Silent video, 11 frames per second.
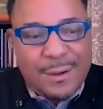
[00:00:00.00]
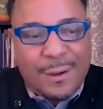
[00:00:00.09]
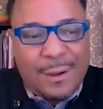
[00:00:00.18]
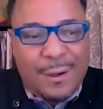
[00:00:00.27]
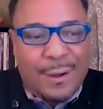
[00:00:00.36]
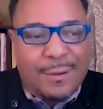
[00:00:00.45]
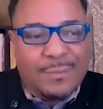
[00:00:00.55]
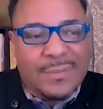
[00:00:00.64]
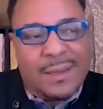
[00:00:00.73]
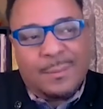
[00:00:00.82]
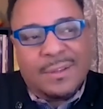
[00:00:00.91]

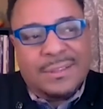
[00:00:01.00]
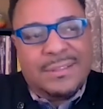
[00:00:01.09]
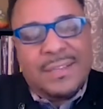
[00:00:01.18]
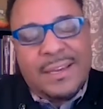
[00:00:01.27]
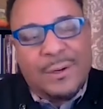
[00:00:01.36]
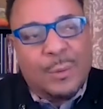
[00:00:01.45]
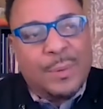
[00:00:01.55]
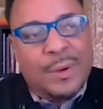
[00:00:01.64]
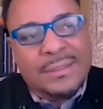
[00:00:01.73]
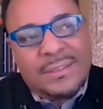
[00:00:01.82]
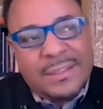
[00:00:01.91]
I'm gonna say, no
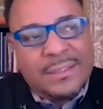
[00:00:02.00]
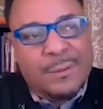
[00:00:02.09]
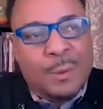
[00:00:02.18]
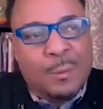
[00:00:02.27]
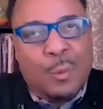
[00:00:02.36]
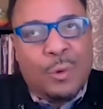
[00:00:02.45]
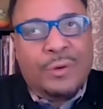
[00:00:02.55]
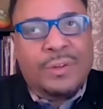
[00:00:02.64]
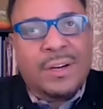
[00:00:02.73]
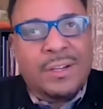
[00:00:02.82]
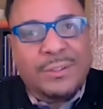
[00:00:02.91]
pun intended, with
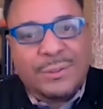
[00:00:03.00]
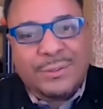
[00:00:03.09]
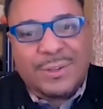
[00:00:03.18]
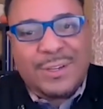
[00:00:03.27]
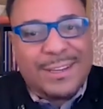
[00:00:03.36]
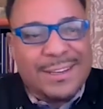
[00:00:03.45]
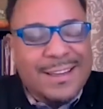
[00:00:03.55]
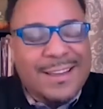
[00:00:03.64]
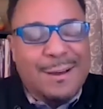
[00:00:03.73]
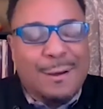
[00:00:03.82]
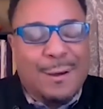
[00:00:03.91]
watercolors, right?
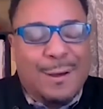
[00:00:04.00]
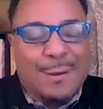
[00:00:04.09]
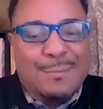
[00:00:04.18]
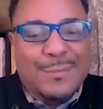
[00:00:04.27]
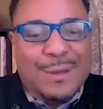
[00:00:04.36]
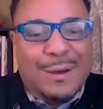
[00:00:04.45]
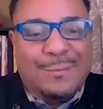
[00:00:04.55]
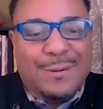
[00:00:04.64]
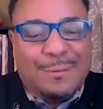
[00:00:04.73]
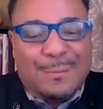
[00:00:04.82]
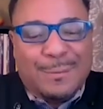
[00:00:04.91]

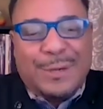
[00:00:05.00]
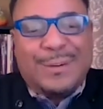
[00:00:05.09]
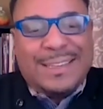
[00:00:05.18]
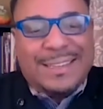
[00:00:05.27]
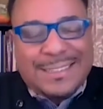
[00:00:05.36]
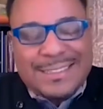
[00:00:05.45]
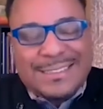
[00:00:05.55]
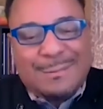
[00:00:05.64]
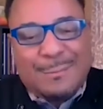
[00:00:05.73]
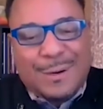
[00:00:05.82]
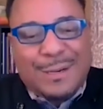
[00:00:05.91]
Of where he is
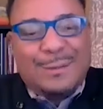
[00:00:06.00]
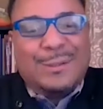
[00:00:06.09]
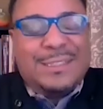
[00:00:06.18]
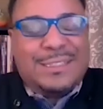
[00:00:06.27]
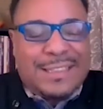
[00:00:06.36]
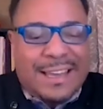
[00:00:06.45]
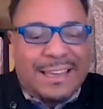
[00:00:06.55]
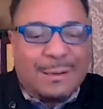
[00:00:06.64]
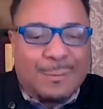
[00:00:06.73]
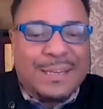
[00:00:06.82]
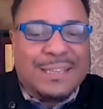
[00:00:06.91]
and what it looks
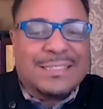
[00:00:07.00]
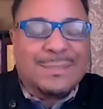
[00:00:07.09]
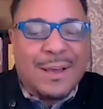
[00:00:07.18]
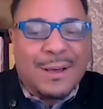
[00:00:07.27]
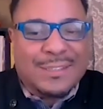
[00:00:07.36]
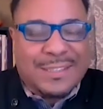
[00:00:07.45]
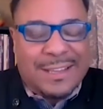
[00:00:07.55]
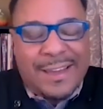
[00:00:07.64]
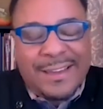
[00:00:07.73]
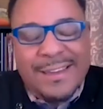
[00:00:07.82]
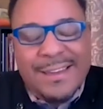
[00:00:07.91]
like and what it smells
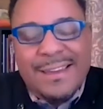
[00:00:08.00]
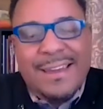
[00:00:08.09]
like.